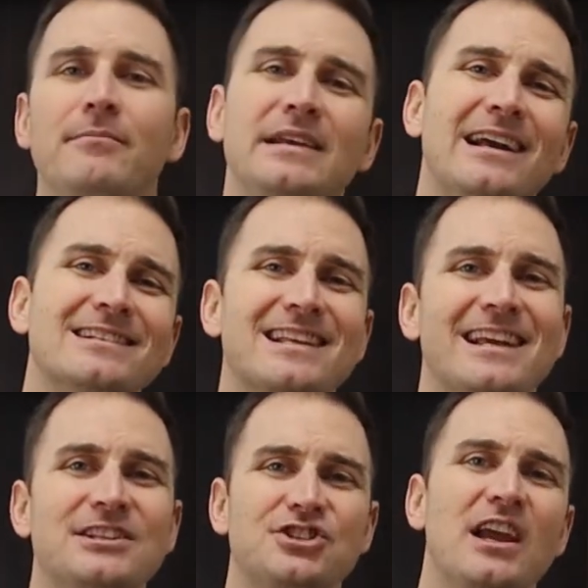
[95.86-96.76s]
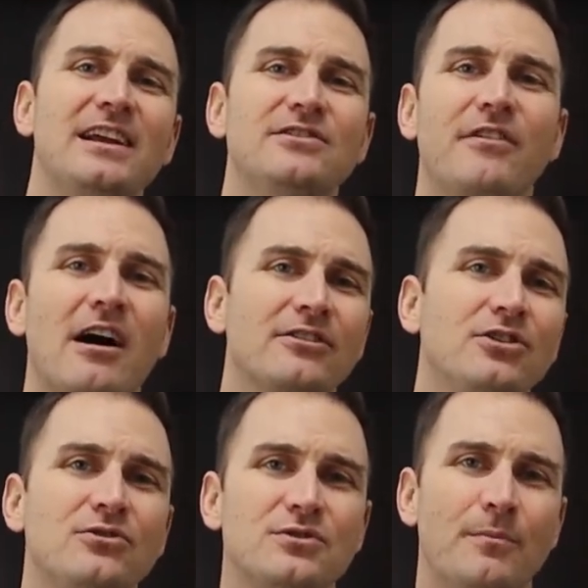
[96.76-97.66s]
because they can change
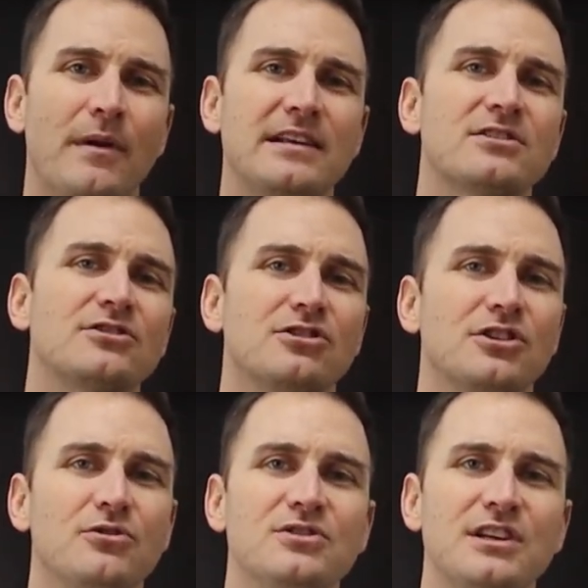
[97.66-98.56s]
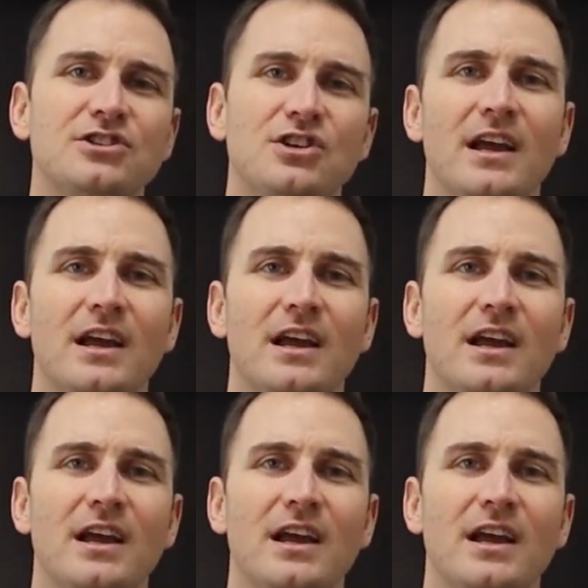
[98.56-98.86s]
values based on your usage,